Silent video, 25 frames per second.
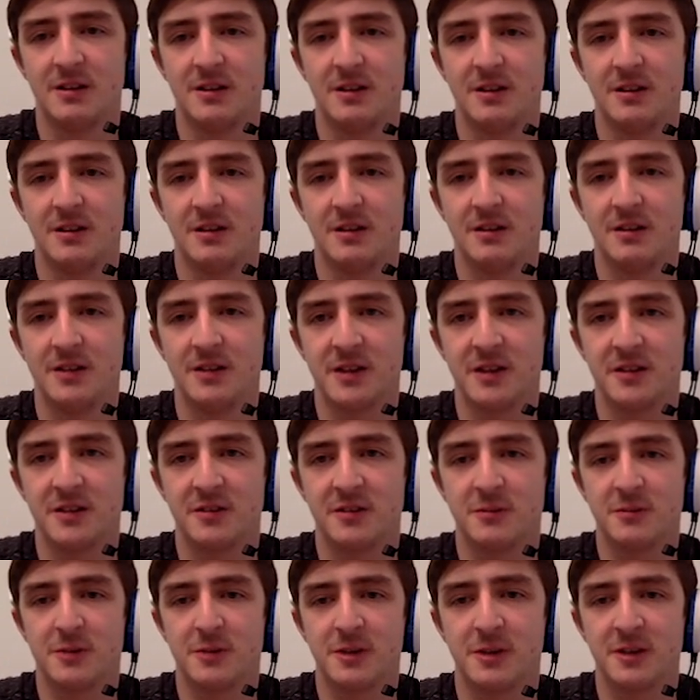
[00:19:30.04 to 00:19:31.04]
So now does
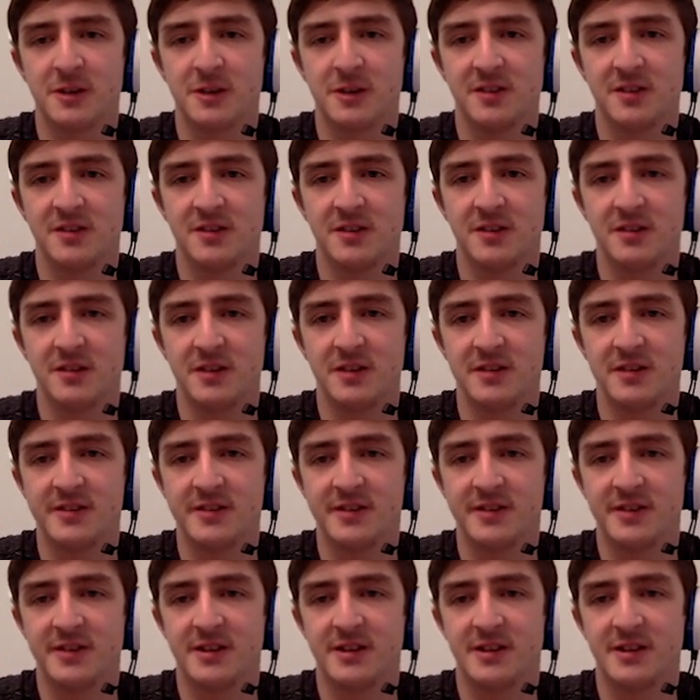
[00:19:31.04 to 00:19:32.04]
Quag get a Stone
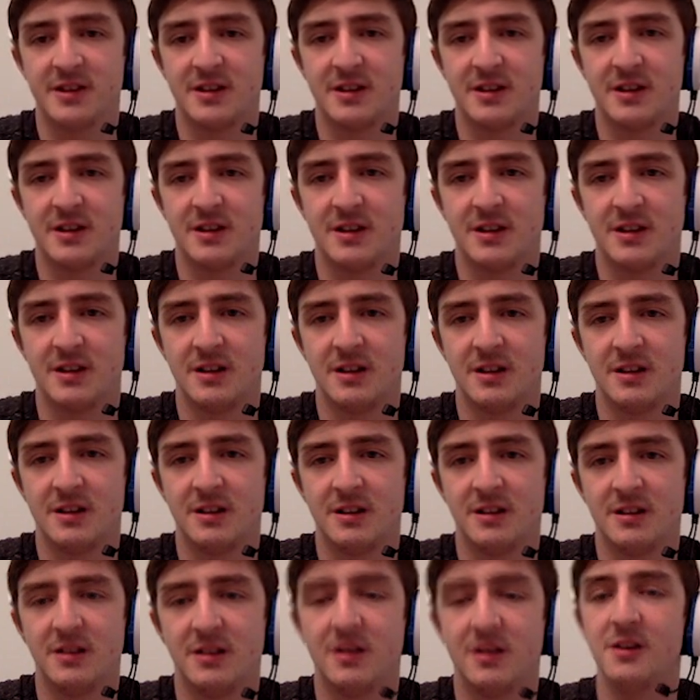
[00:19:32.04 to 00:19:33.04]
Edge?
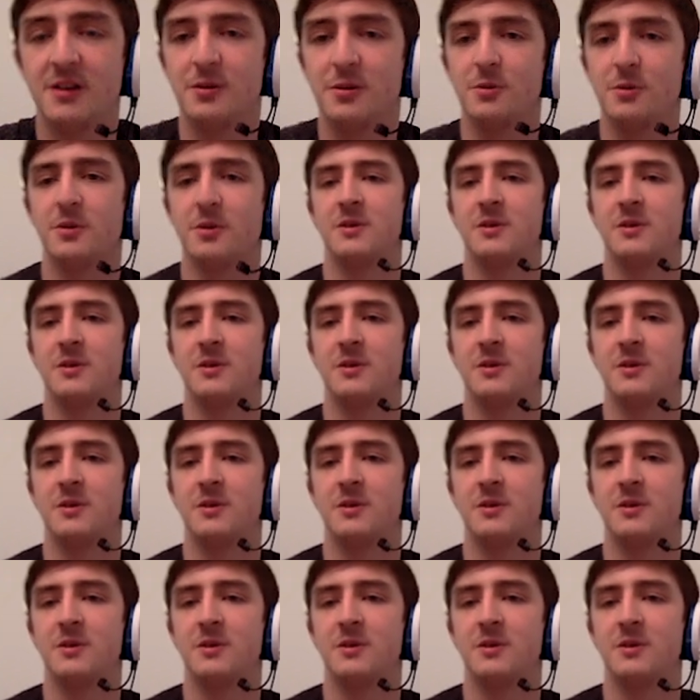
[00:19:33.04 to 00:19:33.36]
No.